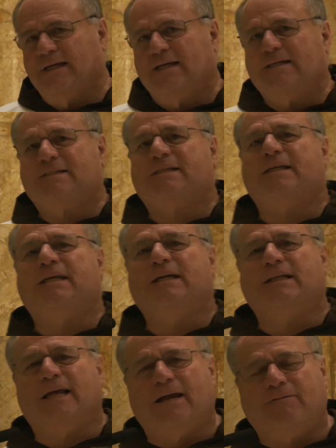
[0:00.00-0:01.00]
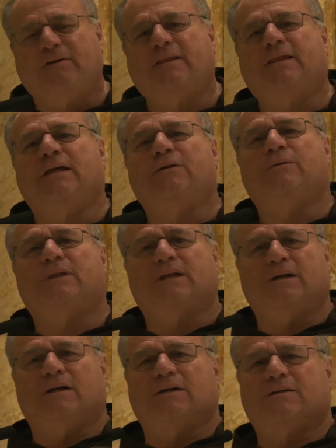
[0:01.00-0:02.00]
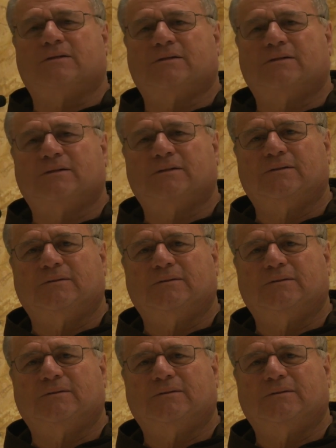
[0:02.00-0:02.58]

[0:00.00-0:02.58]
is to heal everything within us.